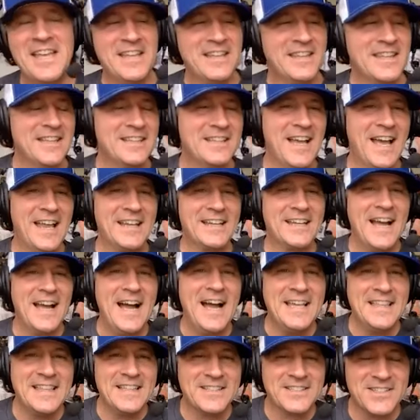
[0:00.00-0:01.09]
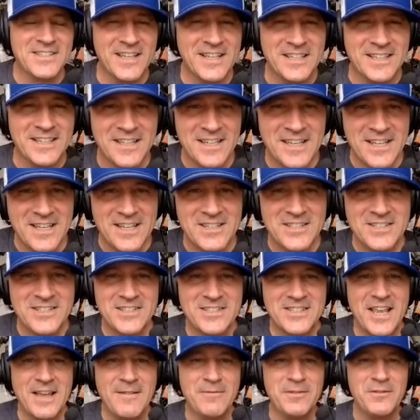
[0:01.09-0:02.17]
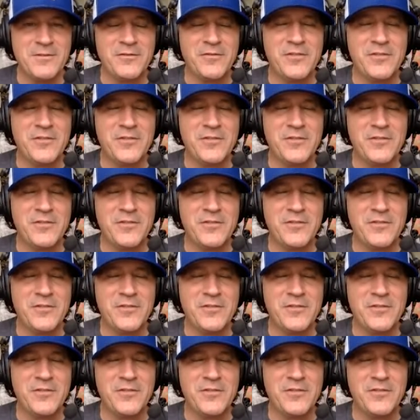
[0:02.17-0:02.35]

they got a guy that's like seven